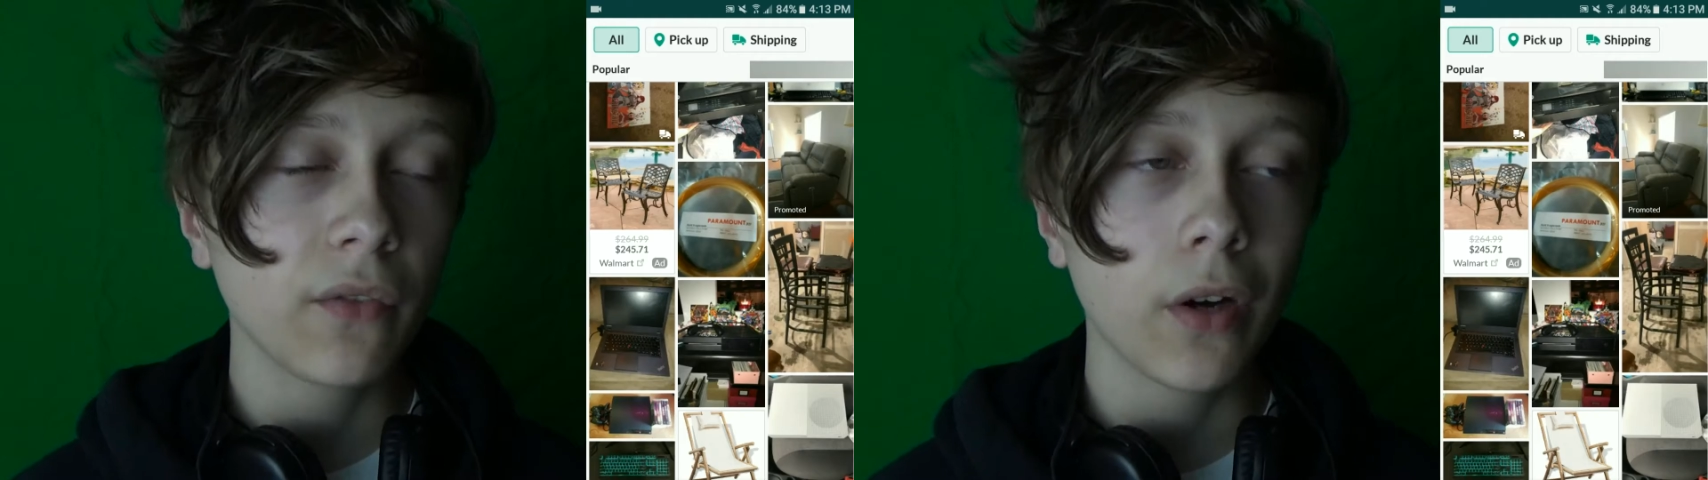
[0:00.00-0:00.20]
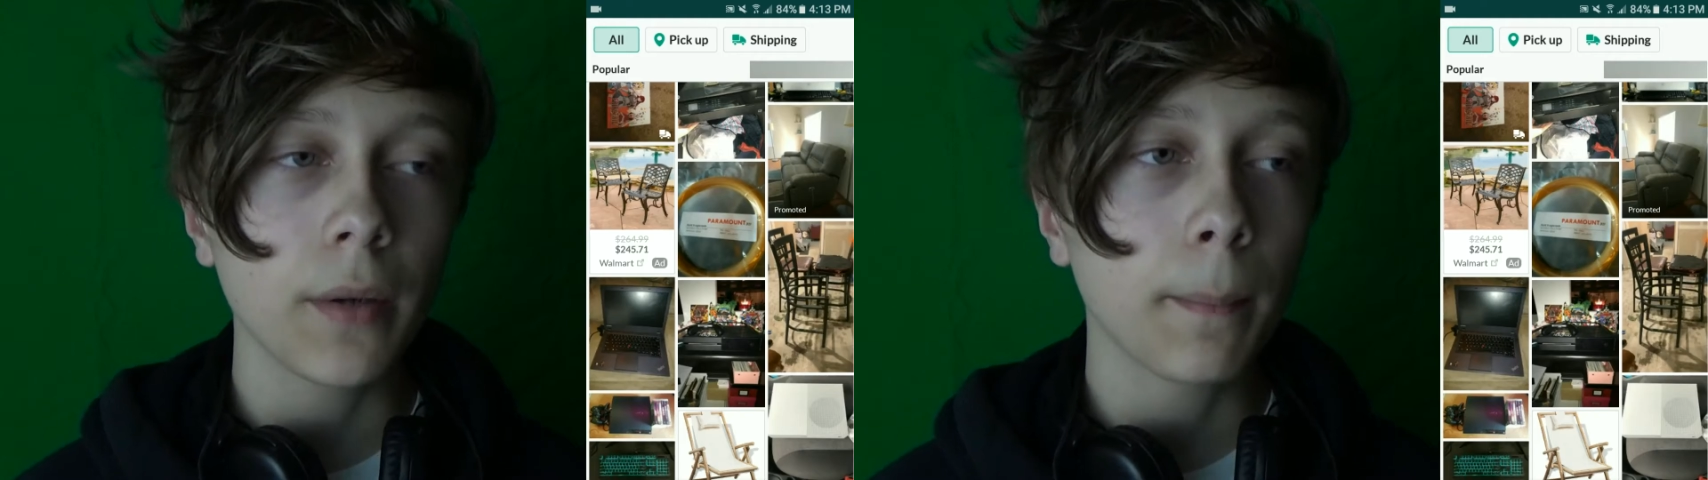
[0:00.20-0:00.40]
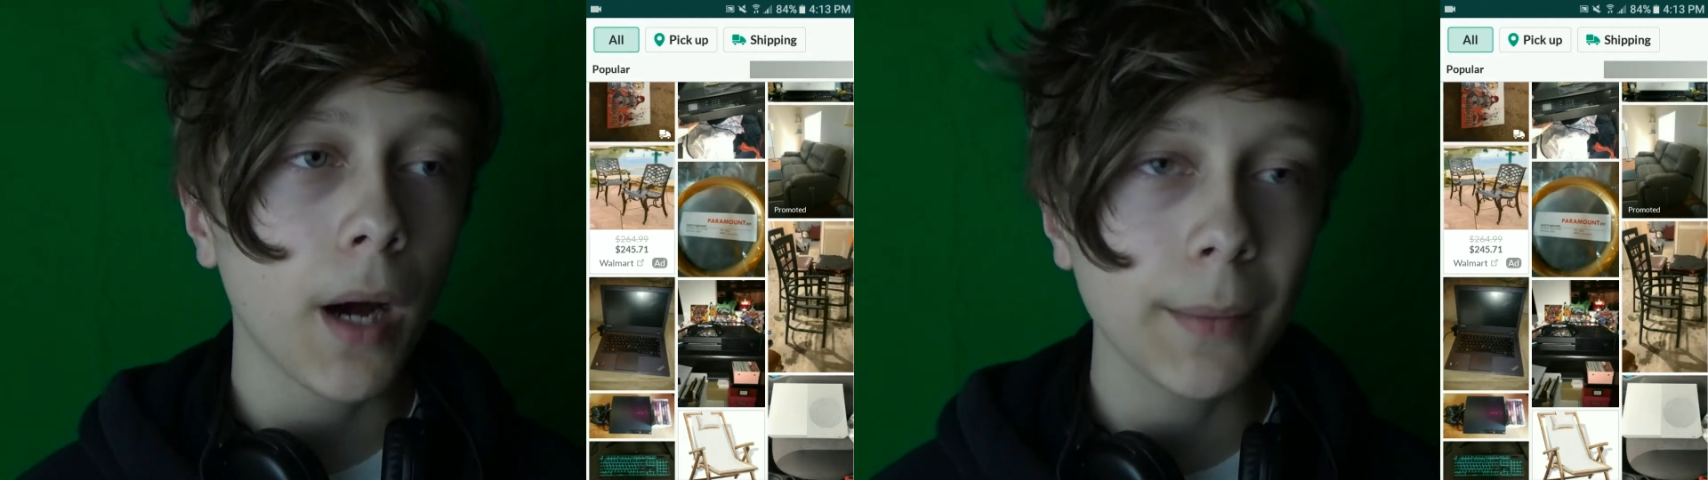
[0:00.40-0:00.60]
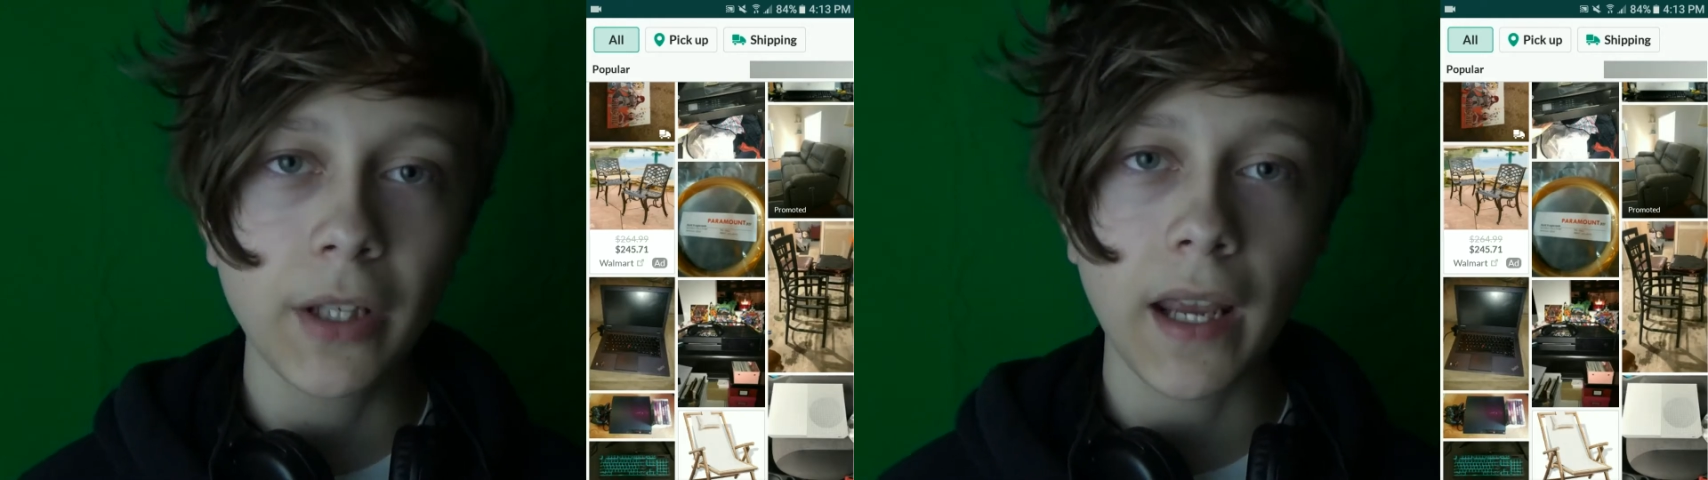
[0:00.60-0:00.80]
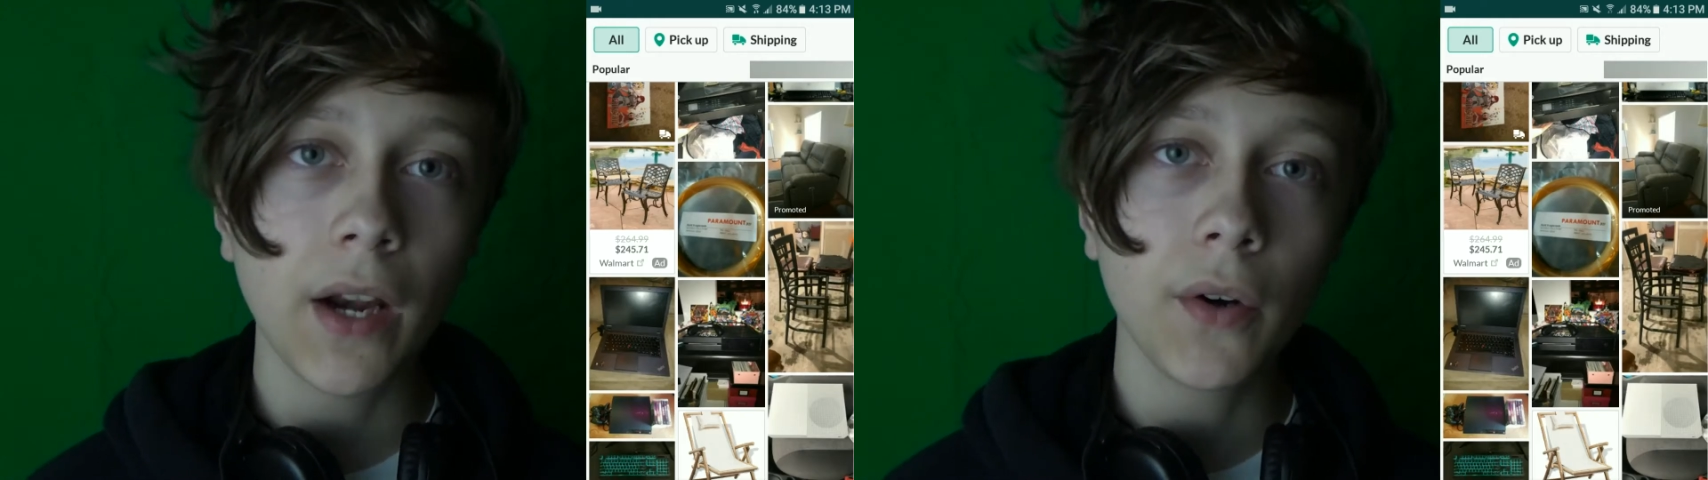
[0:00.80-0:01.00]
very
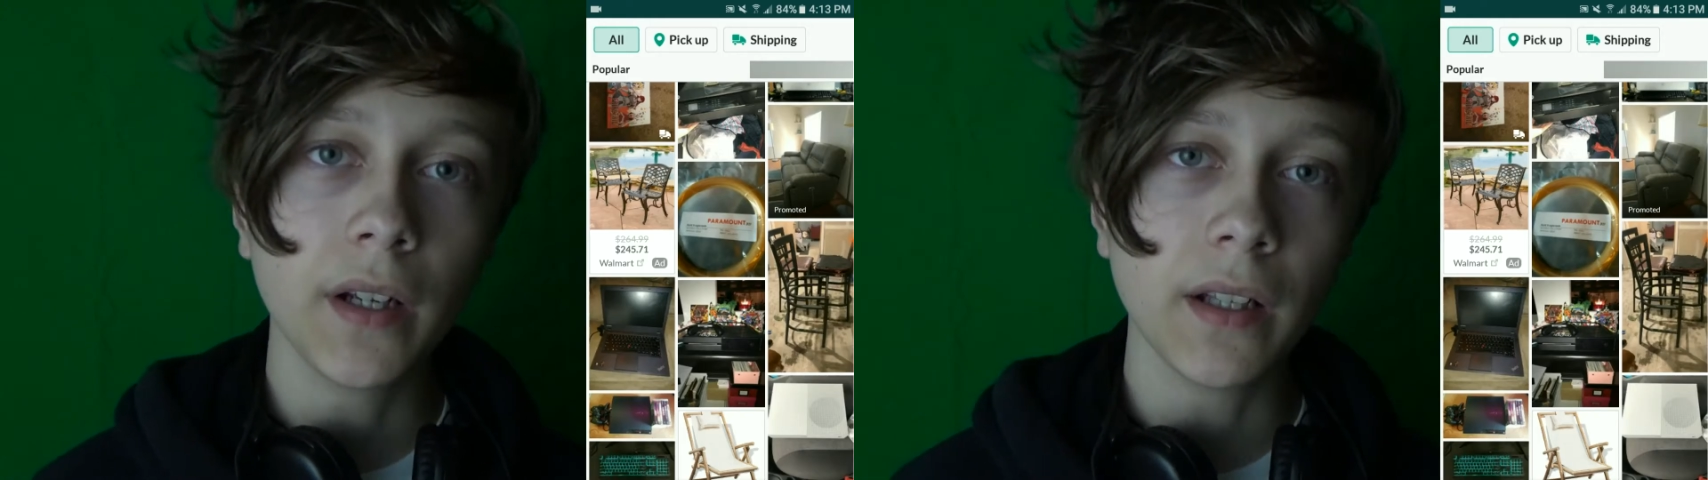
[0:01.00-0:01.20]
public area,